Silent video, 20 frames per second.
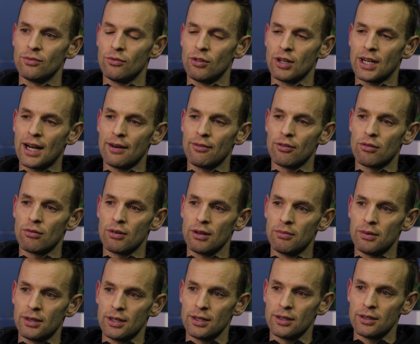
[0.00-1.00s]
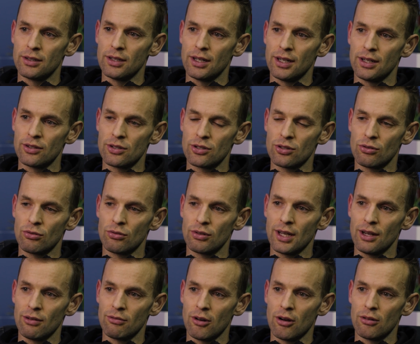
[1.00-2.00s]
recover a wee bit and still
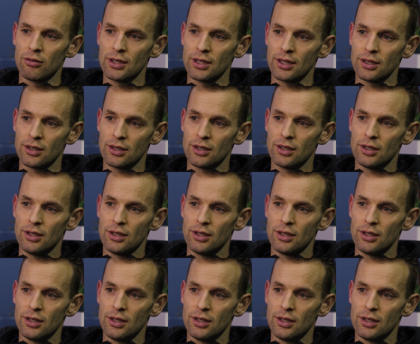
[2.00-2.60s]
keep rolling and